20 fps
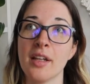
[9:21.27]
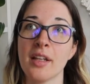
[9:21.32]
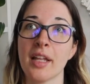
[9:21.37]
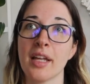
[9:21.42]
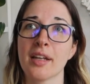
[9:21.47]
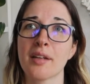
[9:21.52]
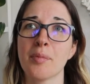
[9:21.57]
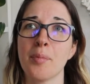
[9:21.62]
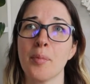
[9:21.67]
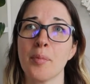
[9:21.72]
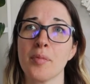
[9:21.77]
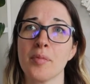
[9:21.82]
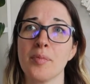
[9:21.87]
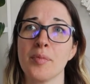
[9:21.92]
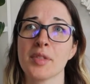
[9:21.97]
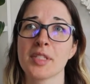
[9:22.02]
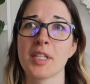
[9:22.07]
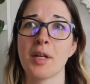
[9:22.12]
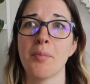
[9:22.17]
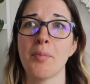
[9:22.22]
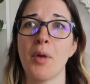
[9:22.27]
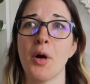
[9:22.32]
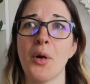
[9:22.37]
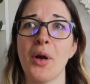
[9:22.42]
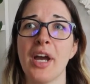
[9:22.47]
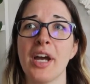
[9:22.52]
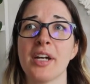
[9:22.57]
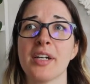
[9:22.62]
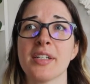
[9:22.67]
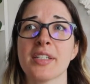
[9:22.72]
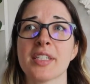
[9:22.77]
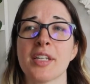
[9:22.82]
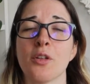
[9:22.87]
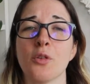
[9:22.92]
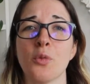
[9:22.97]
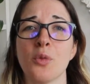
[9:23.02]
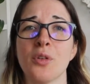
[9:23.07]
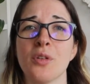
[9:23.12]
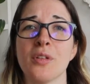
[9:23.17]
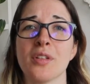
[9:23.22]
Like some mohairs
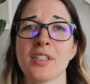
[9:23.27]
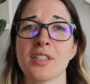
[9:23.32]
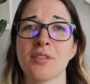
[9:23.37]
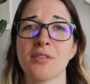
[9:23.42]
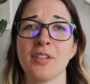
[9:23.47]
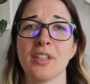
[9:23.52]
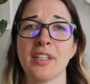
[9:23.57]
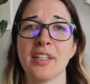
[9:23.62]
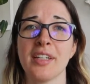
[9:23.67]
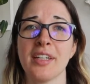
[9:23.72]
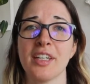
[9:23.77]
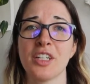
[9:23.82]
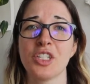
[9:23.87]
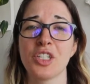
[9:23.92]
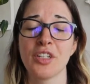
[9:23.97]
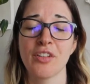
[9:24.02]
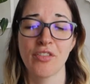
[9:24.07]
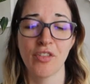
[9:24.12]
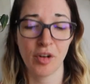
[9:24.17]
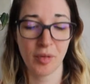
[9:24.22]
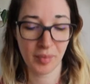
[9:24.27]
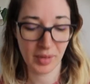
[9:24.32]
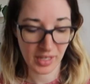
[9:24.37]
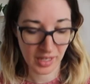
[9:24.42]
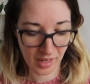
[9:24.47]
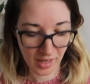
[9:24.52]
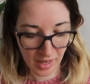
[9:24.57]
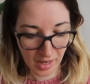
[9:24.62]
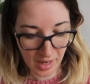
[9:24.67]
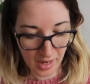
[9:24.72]
and wools are really itchy for me,